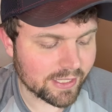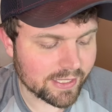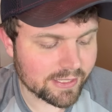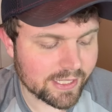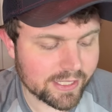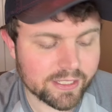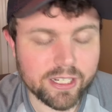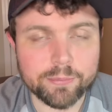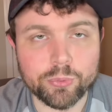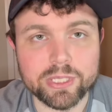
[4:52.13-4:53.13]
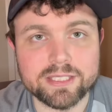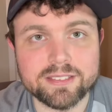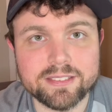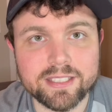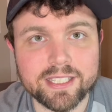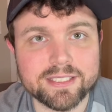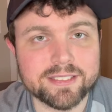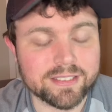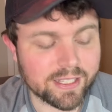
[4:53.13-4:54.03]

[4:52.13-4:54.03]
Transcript: and he ended up with six,